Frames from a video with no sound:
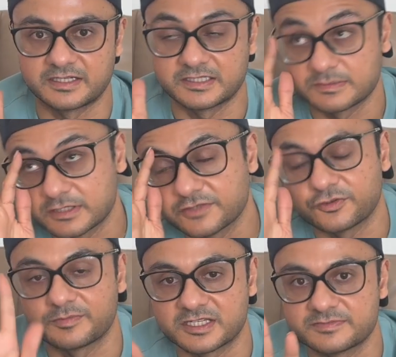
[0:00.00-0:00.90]
especially for
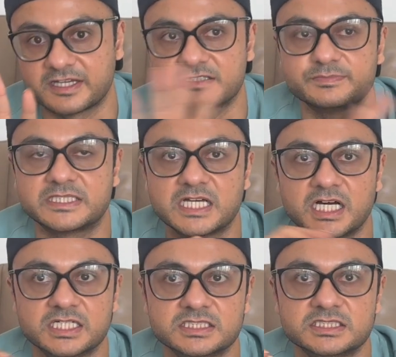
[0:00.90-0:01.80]
Hermes bags,
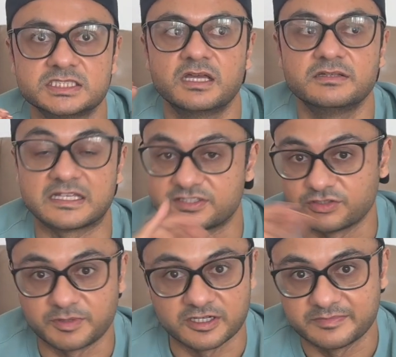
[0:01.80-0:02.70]
because that's the
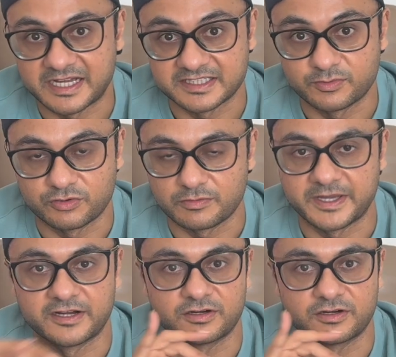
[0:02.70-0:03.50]
only part of the bag they won't repair,